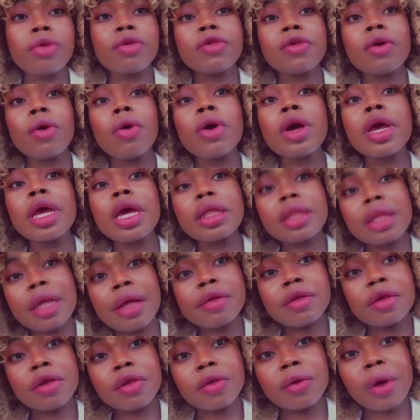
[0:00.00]
So hit that
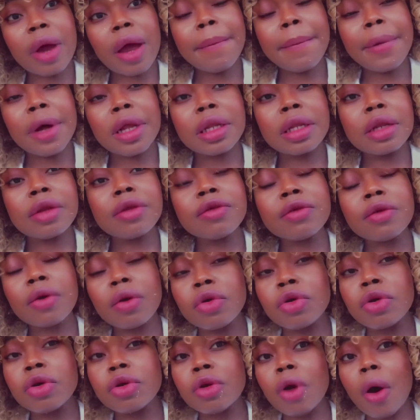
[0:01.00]
subscribe button so
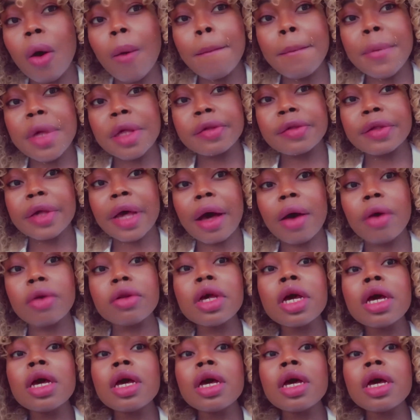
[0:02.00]
you don't miss out.